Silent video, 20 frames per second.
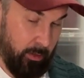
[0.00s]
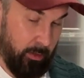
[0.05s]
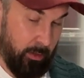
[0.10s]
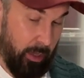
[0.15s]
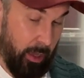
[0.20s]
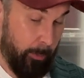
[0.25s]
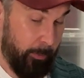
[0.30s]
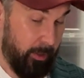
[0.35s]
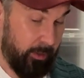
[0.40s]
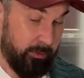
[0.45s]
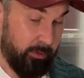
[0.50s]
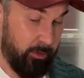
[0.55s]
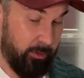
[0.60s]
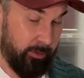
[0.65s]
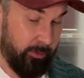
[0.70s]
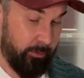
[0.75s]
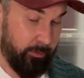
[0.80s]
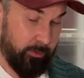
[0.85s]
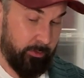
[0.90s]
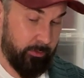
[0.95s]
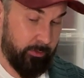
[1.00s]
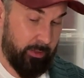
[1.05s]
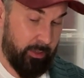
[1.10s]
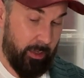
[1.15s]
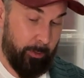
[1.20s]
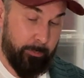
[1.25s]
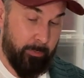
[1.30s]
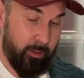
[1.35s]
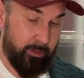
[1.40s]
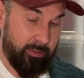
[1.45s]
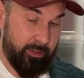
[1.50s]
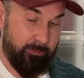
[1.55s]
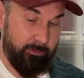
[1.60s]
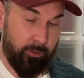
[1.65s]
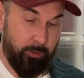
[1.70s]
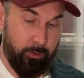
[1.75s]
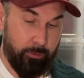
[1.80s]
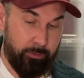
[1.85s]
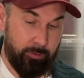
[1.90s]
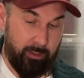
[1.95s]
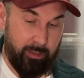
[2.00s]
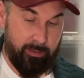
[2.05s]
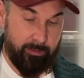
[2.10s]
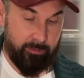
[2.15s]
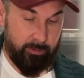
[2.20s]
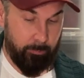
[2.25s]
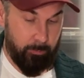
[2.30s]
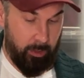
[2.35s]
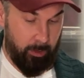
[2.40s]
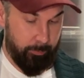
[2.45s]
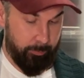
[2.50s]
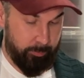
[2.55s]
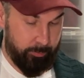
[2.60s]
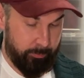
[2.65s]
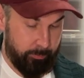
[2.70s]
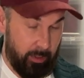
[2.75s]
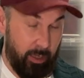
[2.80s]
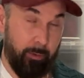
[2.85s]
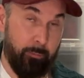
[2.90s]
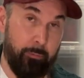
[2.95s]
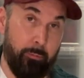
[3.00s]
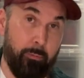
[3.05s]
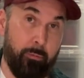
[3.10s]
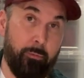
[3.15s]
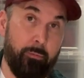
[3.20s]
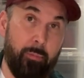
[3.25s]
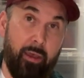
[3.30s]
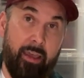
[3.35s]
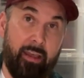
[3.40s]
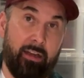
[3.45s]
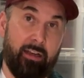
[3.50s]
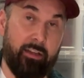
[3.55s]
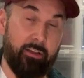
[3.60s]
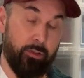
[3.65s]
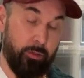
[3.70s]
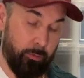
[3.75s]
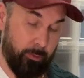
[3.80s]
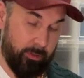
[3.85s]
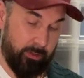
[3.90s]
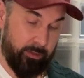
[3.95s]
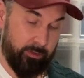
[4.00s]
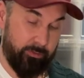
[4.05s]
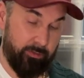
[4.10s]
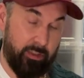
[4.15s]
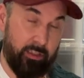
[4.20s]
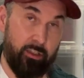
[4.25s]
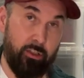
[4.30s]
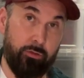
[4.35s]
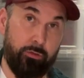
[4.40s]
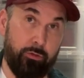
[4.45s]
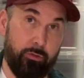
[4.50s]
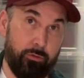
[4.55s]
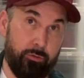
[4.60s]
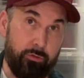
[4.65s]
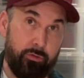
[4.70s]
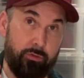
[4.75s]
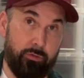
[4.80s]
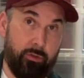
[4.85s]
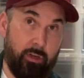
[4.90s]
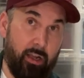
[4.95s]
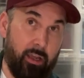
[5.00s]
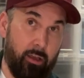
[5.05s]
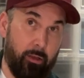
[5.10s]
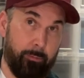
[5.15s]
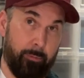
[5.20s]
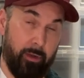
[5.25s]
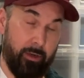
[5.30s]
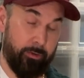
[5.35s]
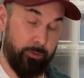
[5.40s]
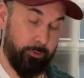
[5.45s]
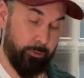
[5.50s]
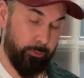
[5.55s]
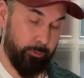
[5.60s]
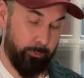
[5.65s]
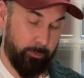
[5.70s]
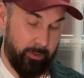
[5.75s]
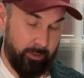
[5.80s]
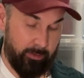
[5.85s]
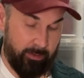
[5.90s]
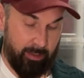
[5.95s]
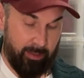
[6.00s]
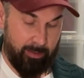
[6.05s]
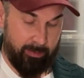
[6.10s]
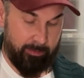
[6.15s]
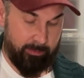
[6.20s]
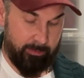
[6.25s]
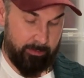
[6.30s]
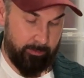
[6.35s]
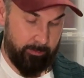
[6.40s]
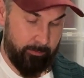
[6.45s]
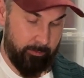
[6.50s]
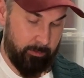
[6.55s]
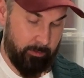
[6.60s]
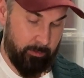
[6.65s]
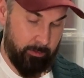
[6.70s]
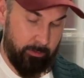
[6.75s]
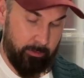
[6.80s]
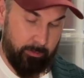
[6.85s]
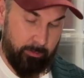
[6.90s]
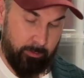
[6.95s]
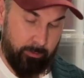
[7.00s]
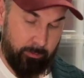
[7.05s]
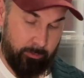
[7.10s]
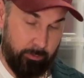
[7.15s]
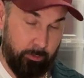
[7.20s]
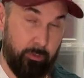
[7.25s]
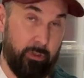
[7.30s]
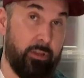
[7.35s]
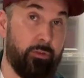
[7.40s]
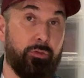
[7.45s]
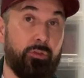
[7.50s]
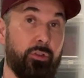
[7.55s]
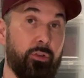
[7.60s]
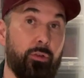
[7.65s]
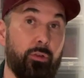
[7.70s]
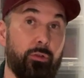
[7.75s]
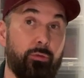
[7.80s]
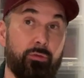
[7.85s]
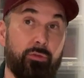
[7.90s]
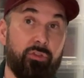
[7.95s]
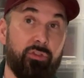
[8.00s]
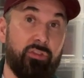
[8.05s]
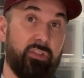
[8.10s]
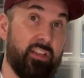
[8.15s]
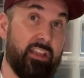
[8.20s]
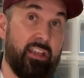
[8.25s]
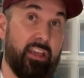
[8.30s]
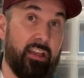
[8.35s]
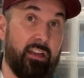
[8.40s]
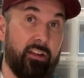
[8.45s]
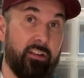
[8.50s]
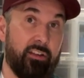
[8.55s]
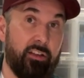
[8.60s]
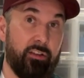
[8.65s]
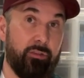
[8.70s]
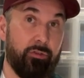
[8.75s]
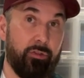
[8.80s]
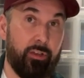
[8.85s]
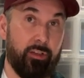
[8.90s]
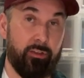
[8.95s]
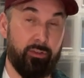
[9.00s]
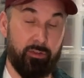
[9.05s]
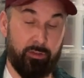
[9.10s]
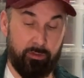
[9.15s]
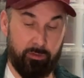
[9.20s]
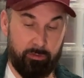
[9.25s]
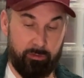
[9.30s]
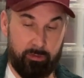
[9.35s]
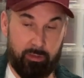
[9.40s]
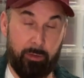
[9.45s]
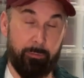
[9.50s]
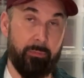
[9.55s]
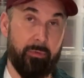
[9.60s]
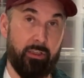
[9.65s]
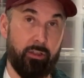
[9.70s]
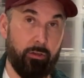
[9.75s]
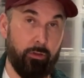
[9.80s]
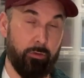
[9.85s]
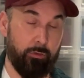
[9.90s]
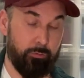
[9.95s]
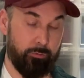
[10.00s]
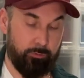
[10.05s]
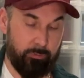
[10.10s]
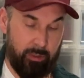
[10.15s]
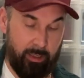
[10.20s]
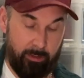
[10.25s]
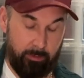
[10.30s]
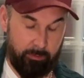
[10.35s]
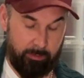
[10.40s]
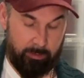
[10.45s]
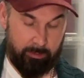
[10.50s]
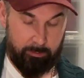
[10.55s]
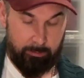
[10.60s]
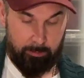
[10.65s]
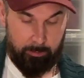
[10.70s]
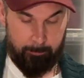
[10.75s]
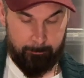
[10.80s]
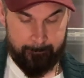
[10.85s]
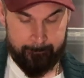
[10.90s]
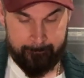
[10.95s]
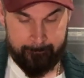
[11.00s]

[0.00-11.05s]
I'm not even going to lace them up. I'm mainly doing this video to try out my new ring light. So if you see any difference, let me know. I don't think so.